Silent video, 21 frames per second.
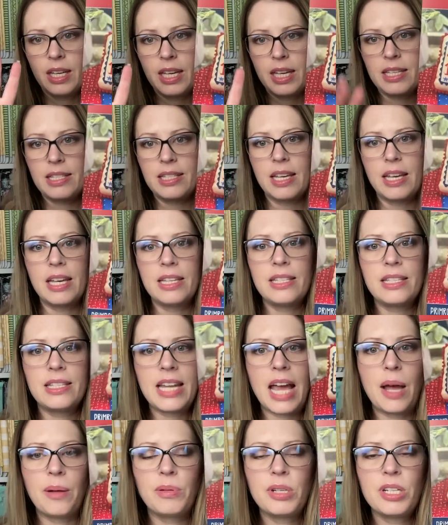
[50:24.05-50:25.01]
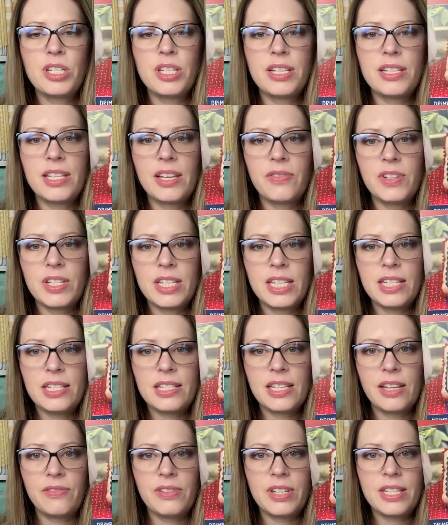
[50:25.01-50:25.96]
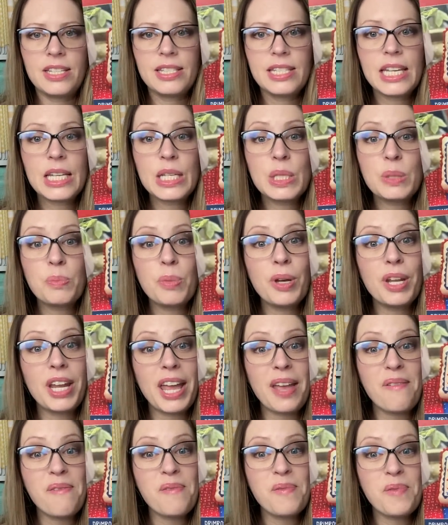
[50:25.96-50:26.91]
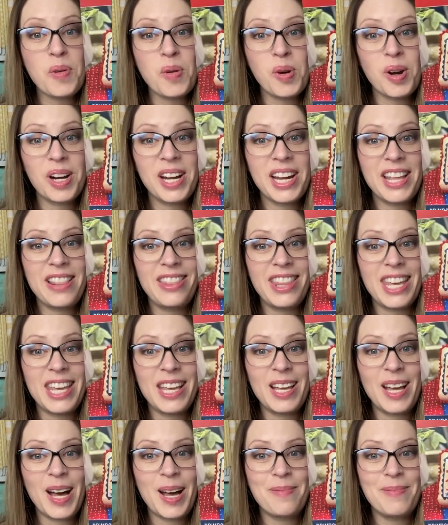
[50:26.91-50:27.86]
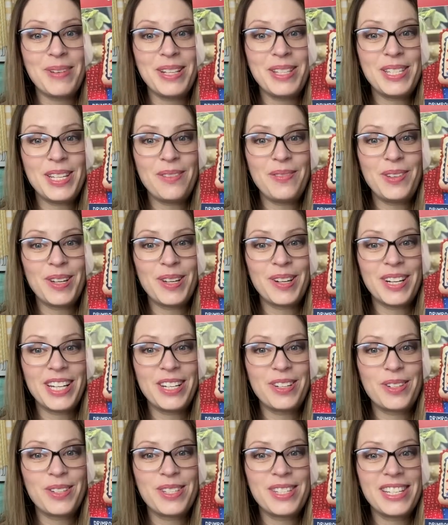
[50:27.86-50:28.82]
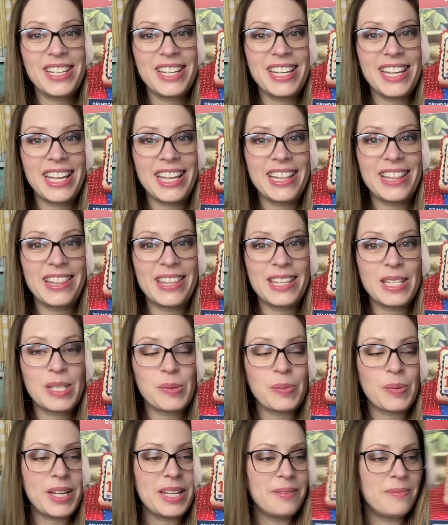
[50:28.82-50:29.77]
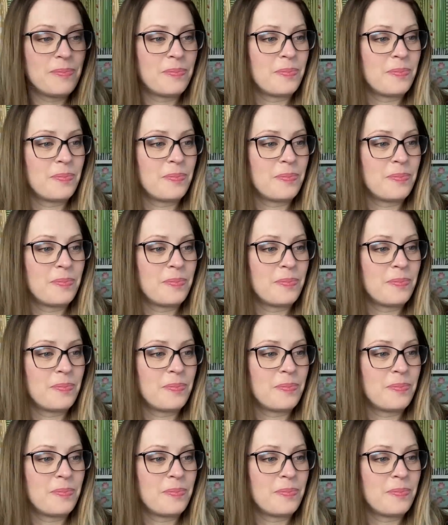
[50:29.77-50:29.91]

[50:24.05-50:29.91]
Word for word: is established in 1776. Put a four in the comments if you're interested in this one.